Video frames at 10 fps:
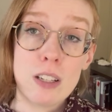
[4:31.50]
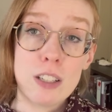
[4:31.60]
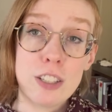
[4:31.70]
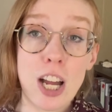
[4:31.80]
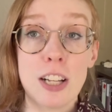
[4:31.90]

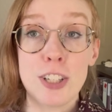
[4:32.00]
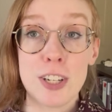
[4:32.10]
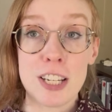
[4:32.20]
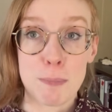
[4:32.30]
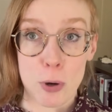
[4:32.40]
Childhood
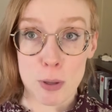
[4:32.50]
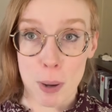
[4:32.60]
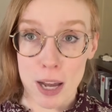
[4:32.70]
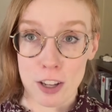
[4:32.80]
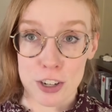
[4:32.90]
is both a
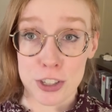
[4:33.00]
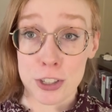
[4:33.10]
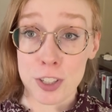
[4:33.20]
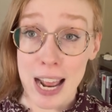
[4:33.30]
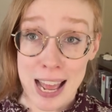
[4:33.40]

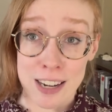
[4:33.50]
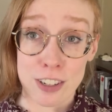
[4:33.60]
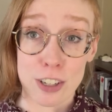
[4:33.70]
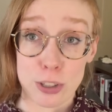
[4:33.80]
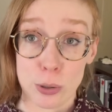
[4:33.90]
biological and
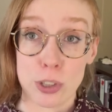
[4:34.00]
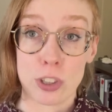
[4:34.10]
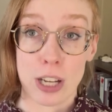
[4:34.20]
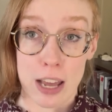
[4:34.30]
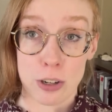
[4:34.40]
a social
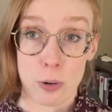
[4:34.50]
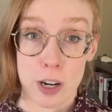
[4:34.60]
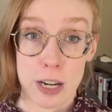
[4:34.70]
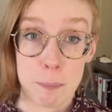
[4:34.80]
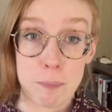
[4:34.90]

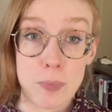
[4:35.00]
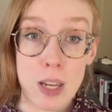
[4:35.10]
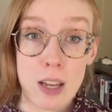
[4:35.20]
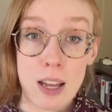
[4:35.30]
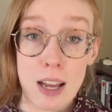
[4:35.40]
category.
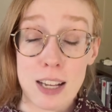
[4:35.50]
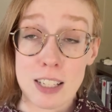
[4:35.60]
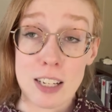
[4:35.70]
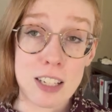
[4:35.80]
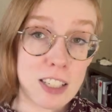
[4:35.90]
As I
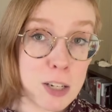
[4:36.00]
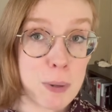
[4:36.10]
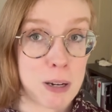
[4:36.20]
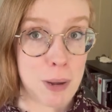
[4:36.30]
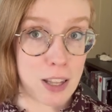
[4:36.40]
discussed a
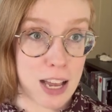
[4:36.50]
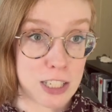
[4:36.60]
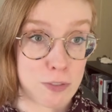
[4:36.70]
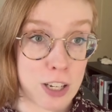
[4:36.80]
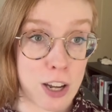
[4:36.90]
bit in my
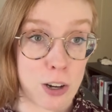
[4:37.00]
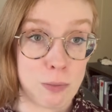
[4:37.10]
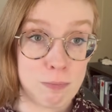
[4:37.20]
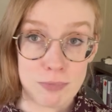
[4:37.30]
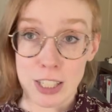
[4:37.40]
last video,
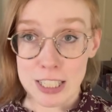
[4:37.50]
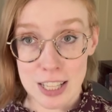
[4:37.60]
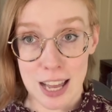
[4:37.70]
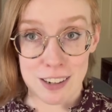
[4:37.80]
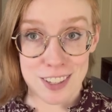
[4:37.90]
link to
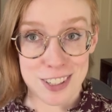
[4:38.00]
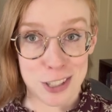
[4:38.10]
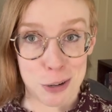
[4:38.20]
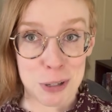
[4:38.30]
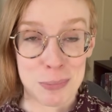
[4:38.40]
that in the
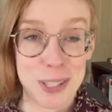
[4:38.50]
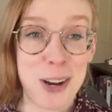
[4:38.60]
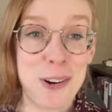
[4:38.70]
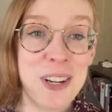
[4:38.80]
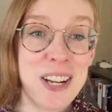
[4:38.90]
description
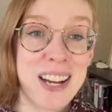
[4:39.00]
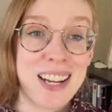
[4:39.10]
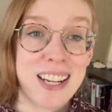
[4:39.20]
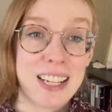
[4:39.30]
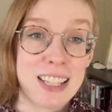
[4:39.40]
below,
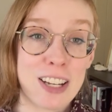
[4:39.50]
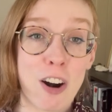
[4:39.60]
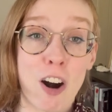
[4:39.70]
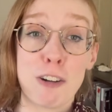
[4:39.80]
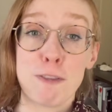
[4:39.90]
there
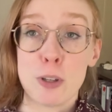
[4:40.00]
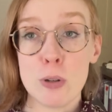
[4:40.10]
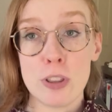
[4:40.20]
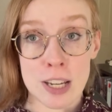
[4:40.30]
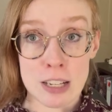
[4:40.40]
are a few
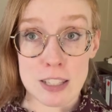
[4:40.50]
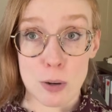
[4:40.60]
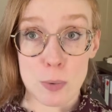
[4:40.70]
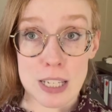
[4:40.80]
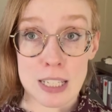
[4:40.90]
things that
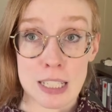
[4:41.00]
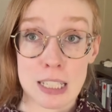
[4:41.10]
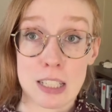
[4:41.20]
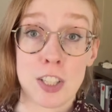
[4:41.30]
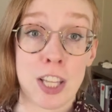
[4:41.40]
we can
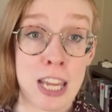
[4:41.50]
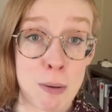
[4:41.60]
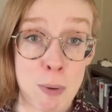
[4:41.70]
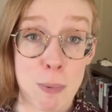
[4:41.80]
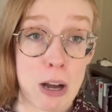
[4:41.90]
claim
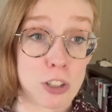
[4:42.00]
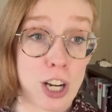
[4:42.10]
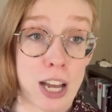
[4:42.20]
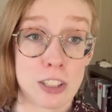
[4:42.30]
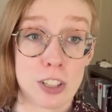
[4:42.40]
about
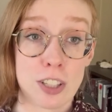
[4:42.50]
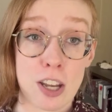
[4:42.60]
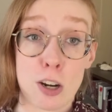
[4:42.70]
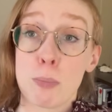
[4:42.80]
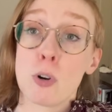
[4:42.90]
childhood that
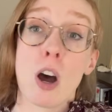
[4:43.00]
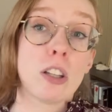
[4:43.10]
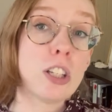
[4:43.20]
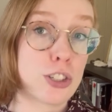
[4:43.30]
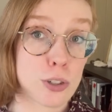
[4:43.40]
are
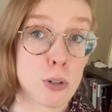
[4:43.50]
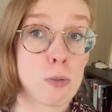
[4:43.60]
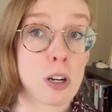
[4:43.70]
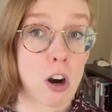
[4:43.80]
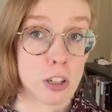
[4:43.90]
broadly true
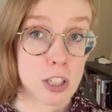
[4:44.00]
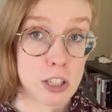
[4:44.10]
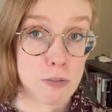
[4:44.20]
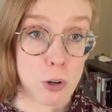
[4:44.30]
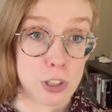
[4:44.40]
regardless
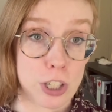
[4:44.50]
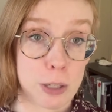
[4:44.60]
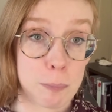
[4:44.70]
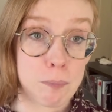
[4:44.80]
of culture.